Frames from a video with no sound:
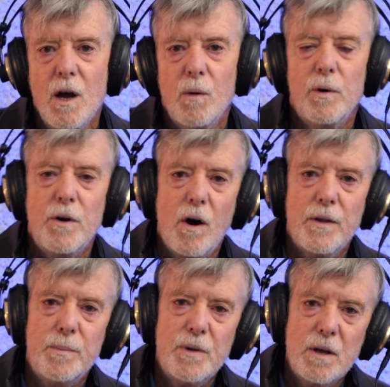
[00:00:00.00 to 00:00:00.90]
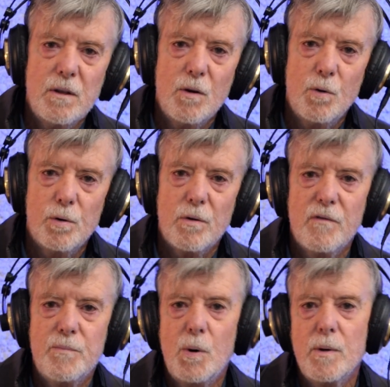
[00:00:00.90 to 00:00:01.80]
would either be in the order
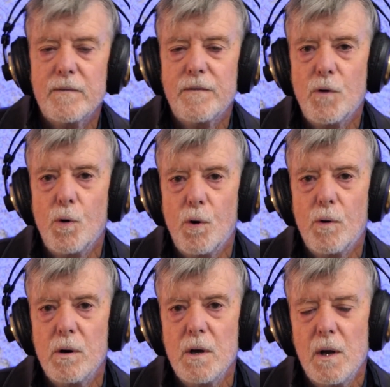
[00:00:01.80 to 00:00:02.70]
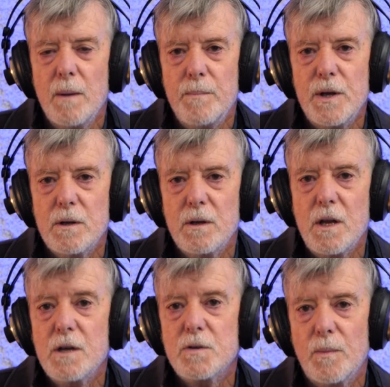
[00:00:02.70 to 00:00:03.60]
of 0.4 billion
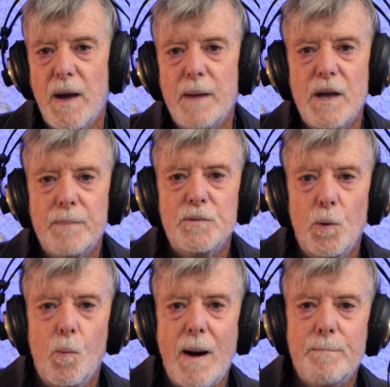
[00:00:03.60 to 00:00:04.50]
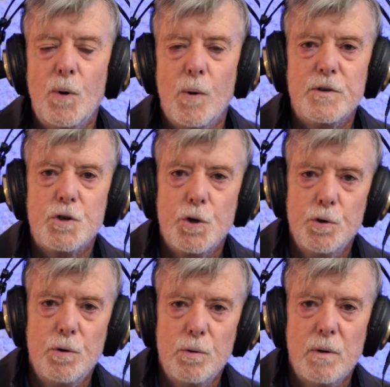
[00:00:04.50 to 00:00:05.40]
years or maybe up to
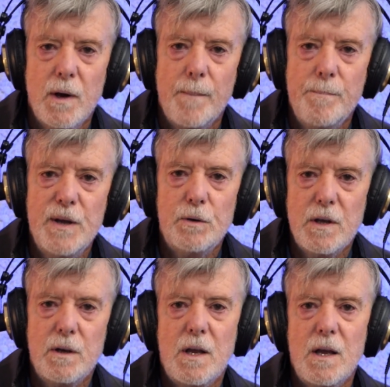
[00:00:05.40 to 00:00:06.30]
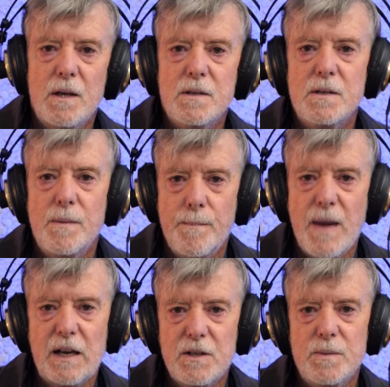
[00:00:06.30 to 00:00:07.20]
1.2 billion years
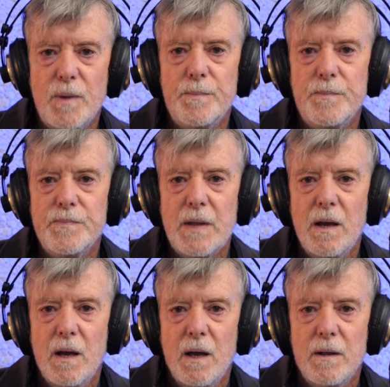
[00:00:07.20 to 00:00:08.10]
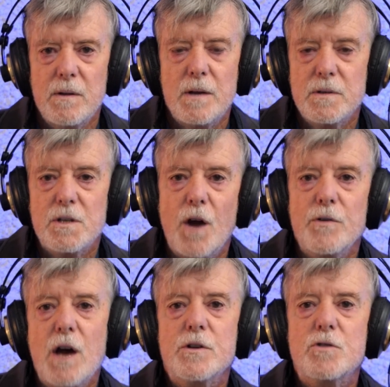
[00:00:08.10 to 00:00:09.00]
maximum. And so
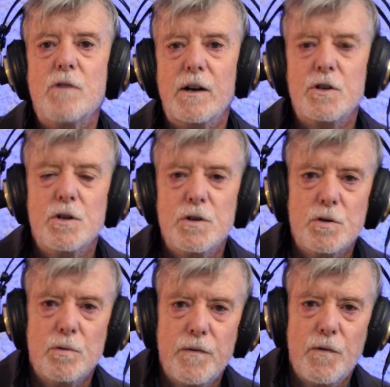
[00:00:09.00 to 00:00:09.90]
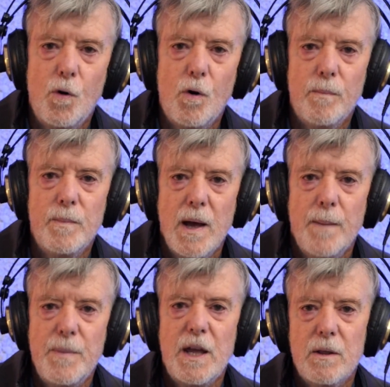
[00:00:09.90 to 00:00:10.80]
no structure should form
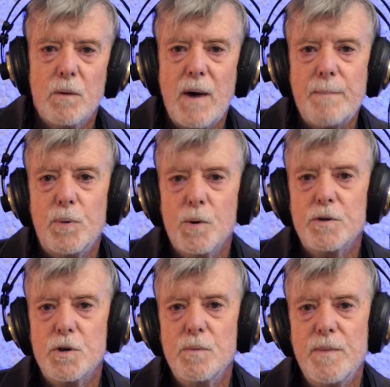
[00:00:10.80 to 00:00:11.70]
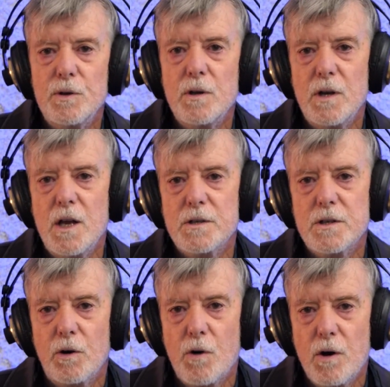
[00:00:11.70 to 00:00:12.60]
bigger than 1.2 billion years
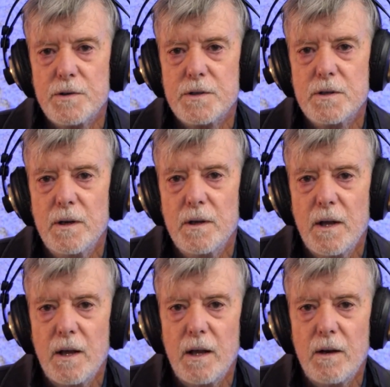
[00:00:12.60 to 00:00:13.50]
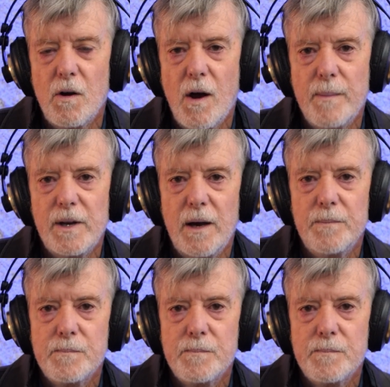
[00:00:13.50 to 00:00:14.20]
across in diameter.